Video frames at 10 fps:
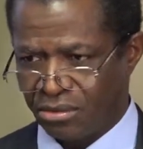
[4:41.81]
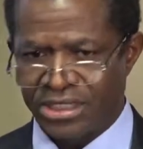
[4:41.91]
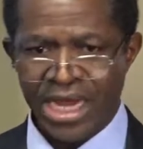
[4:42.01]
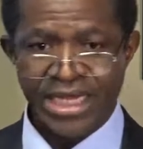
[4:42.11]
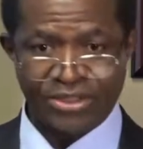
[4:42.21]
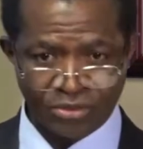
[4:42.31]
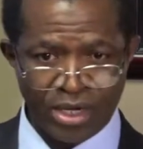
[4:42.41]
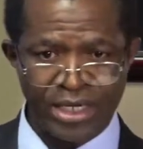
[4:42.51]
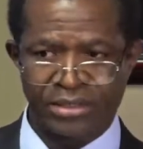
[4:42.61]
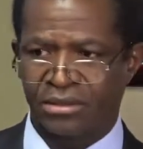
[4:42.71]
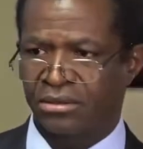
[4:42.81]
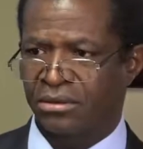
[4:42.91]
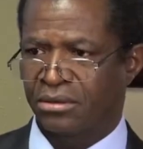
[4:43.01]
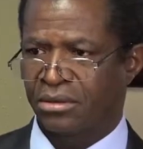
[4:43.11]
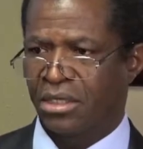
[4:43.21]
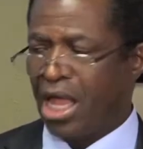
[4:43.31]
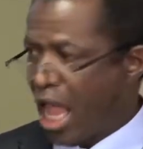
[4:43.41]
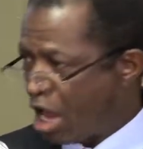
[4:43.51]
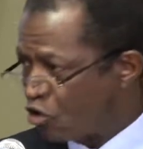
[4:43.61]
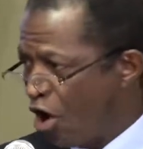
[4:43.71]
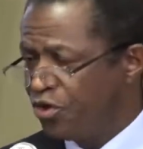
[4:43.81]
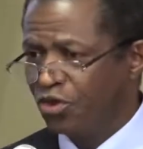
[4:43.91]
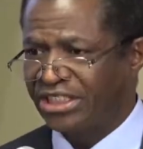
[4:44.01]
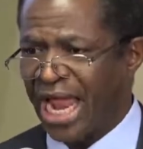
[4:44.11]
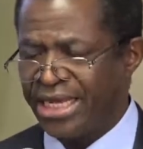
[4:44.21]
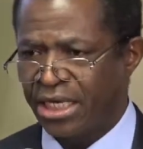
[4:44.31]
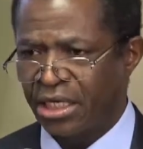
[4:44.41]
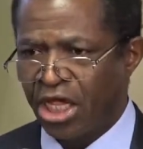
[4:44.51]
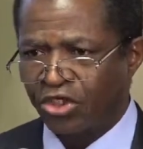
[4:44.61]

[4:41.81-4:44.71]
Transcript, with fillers: Daniel stood on it. And God used Daniel.